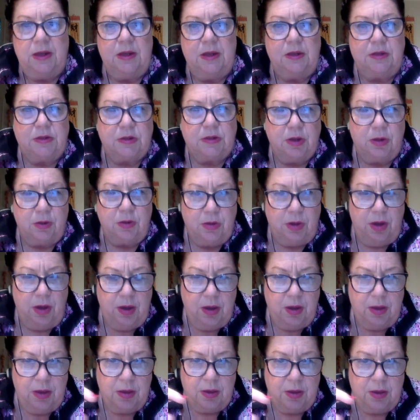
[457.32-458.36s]
So
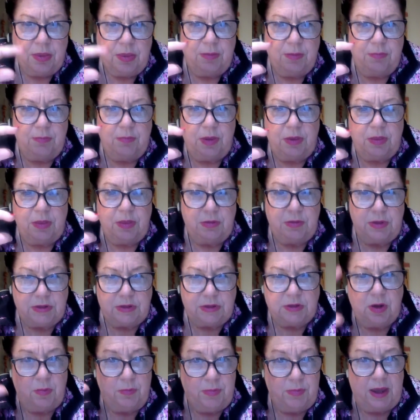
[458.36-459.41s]
there is
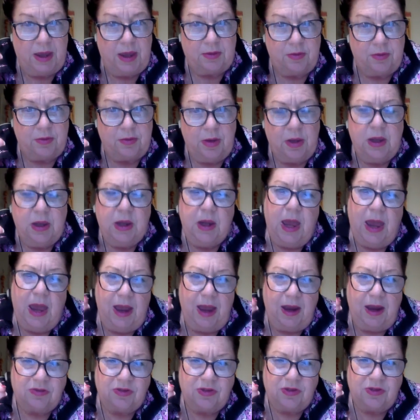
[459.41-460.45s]
no metal.
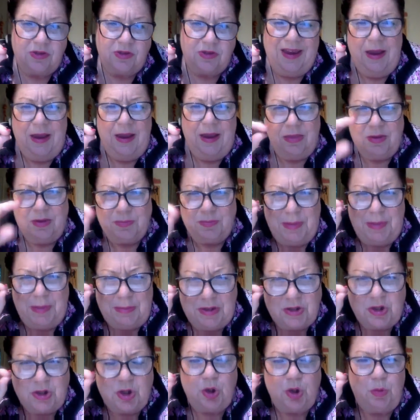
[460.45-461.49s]
Actually, there's
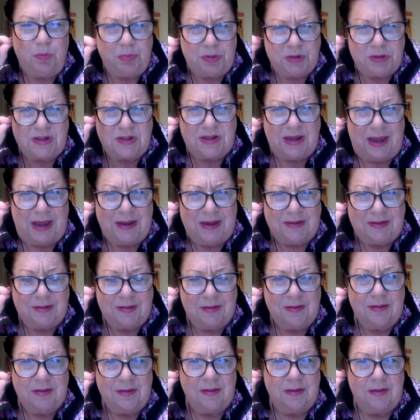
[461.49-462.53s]
maybe 2%
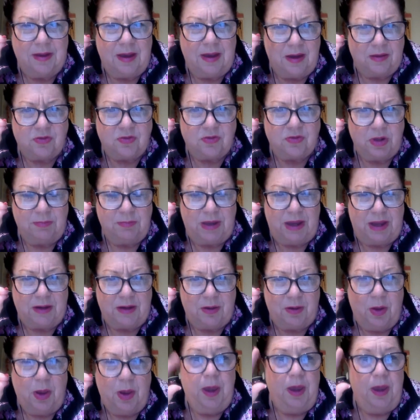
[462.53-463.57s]
actually metal.
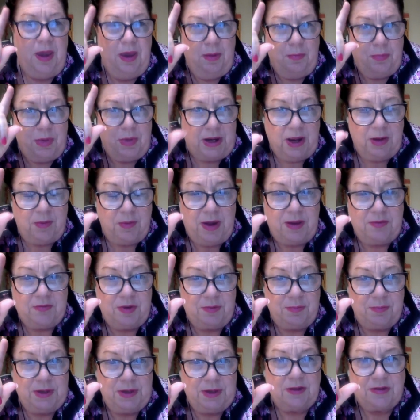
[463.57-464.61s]
But however,
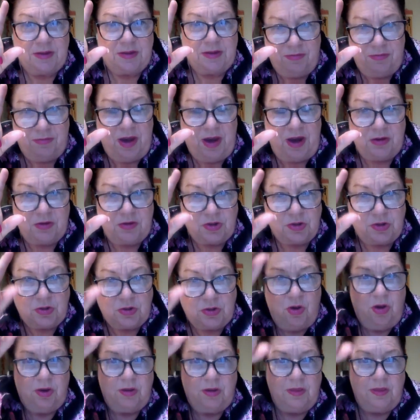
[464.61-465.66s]
because the fire is
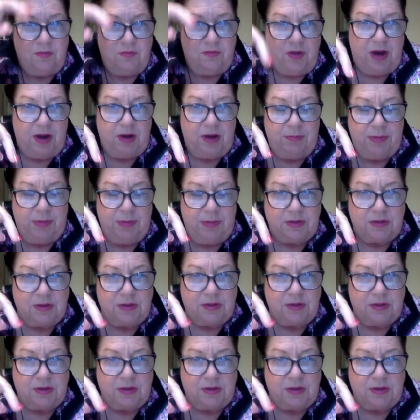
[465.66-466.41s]
strong and the fire melts